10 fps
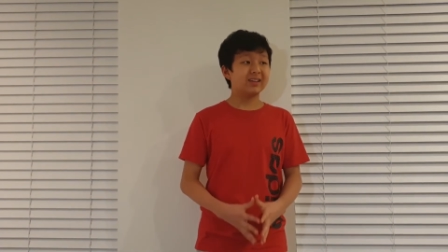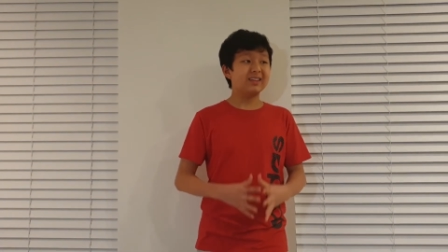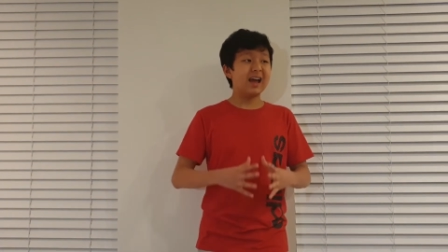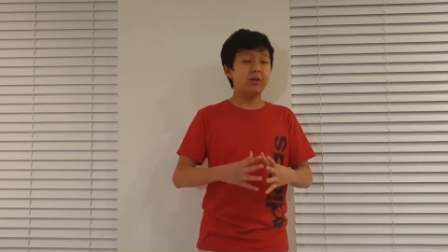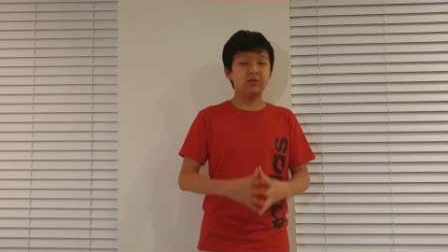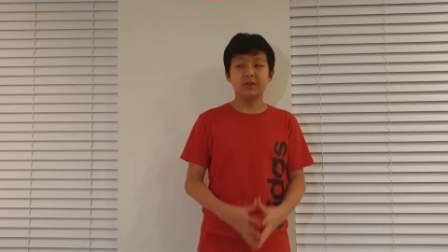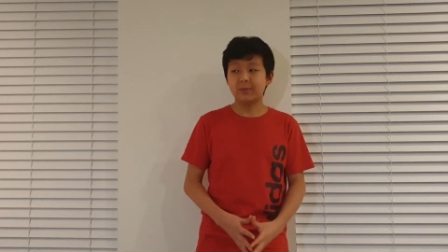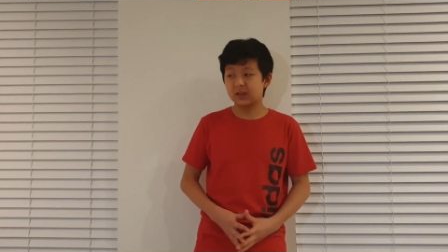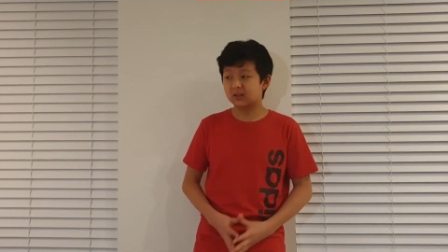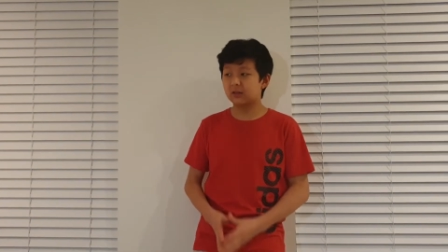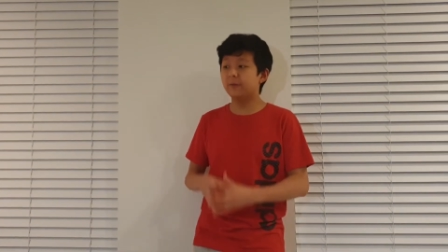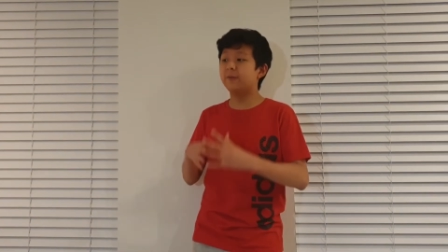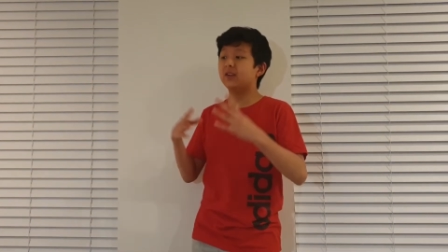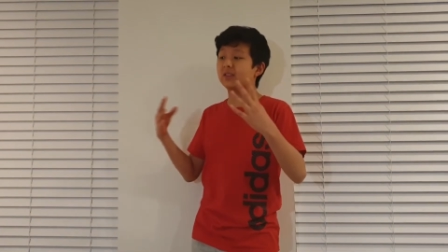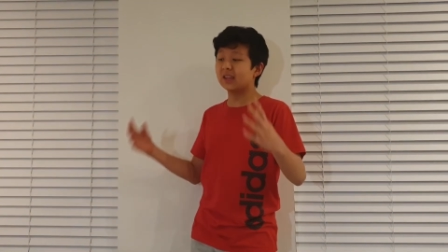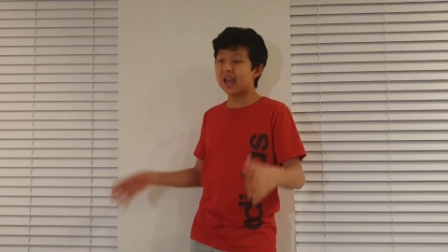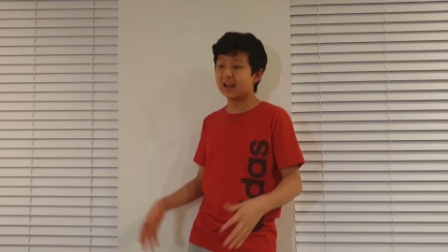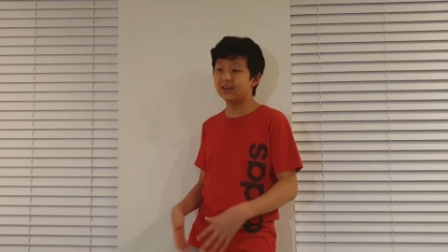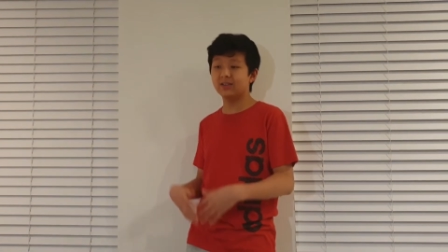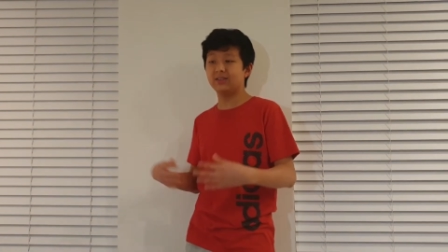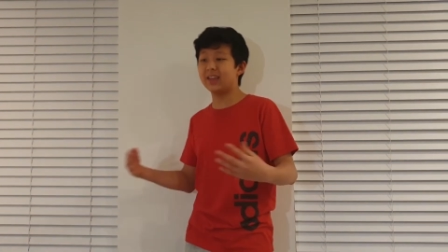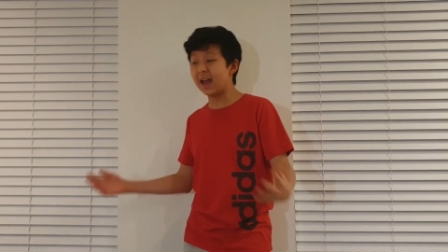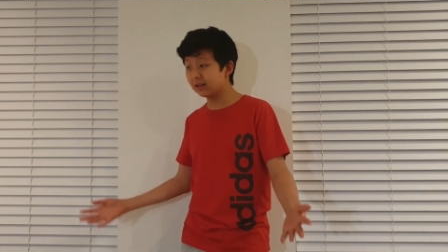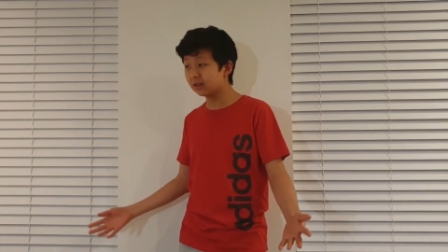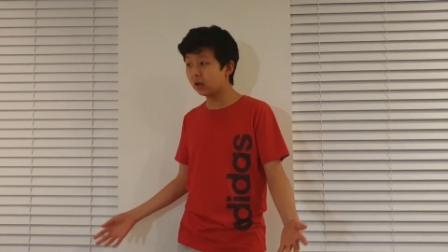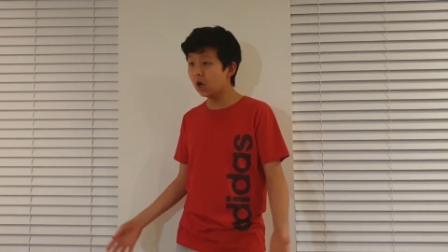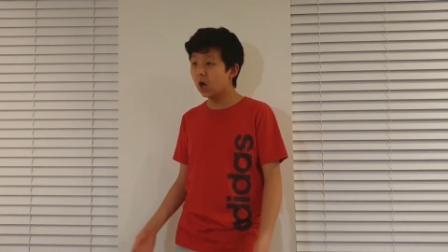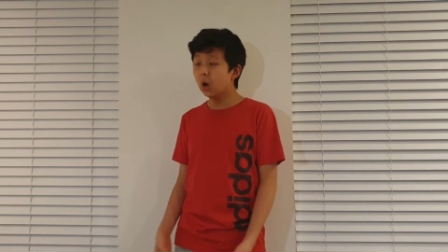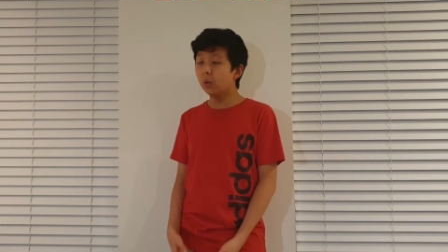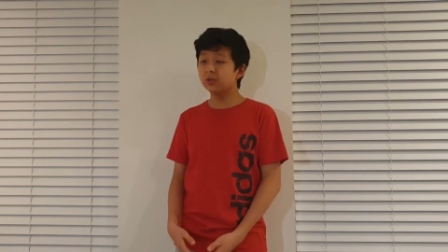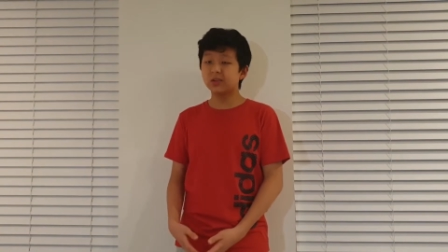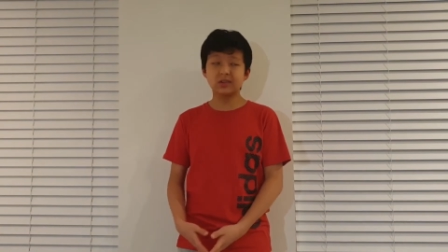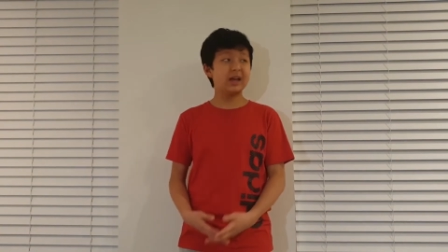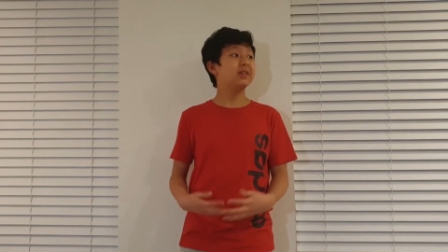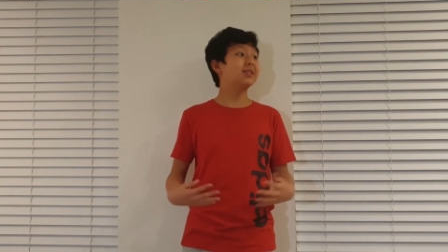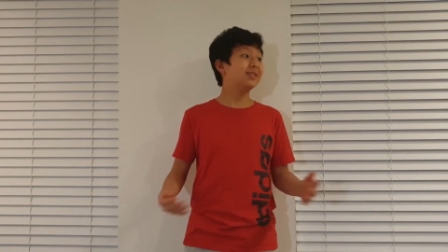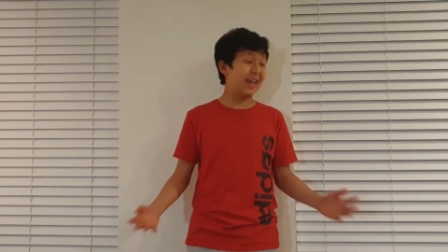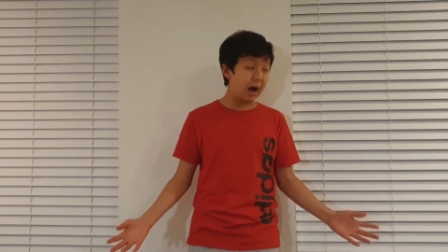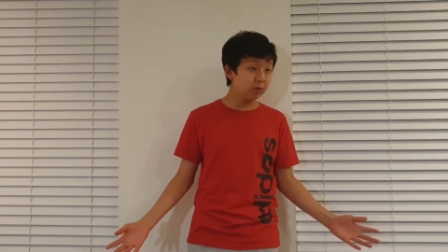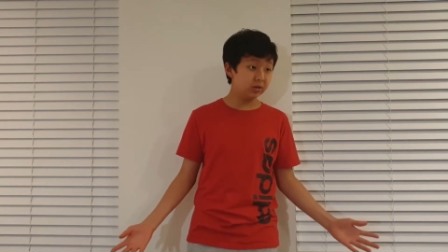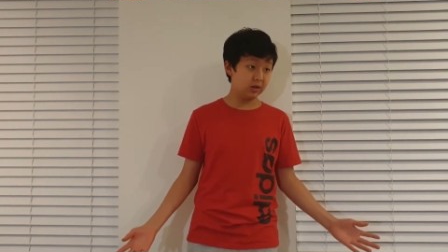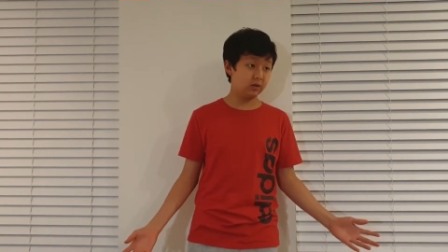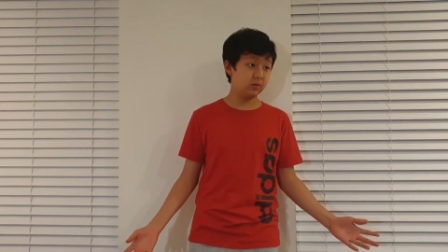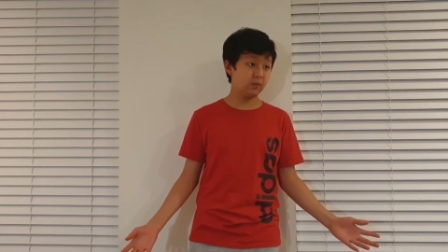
can now do something as sophisticated as dancing was just astounding.